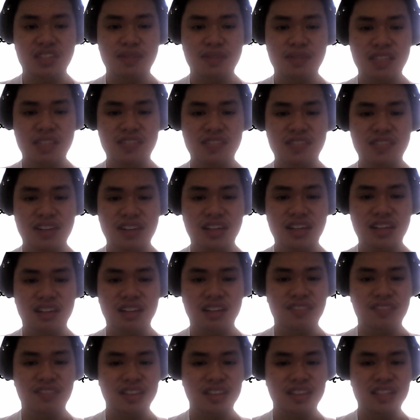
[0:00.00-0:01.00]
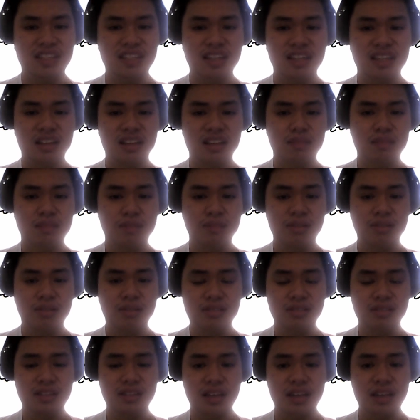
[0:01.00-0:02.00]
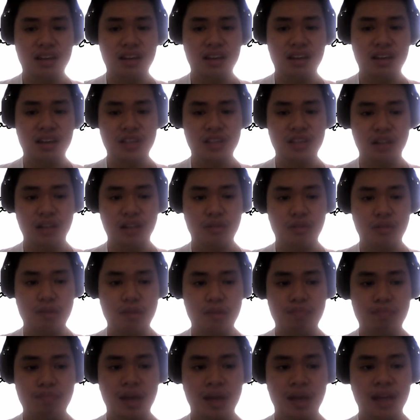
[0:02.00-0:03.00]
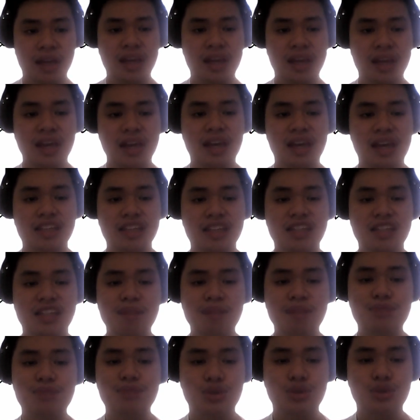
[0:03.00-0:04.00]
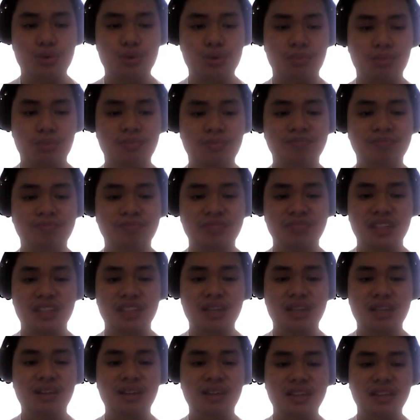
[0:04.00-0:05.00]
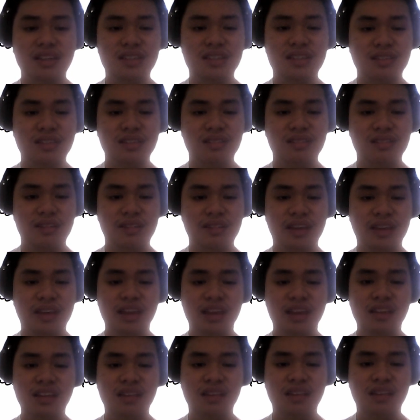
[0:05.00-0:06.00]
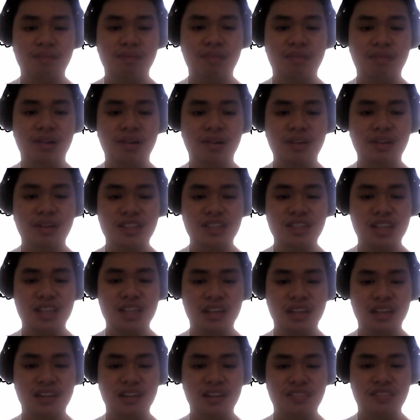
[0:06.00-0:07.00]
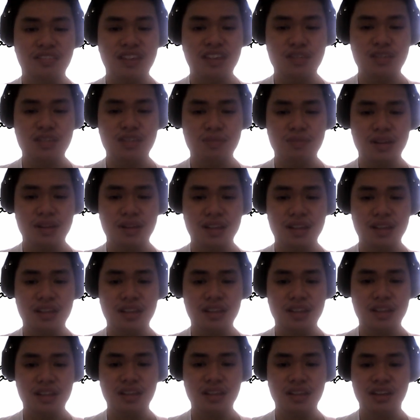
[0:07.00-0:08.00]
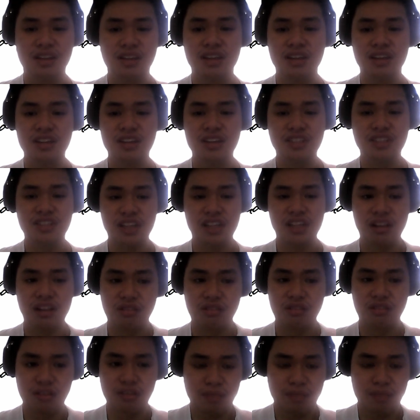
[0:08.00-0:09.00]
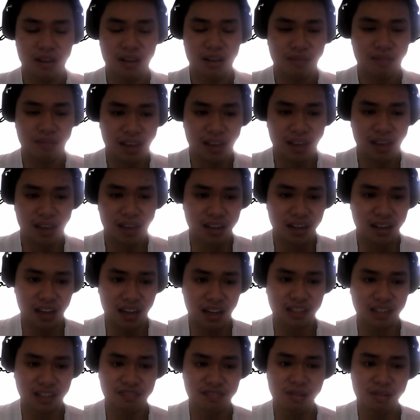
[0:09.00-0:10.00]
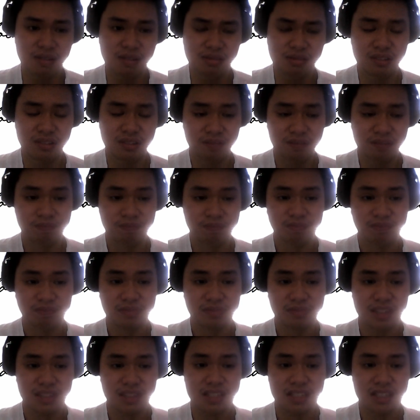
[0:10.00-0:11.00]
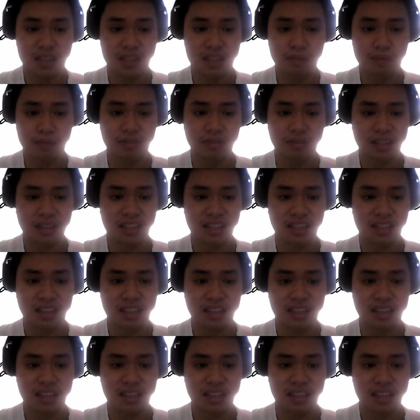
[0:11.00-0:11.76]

specify the interfaces that compose the other channel group. Step 2. You need to create the port channel interface with the channel group command in active mode. Step 3.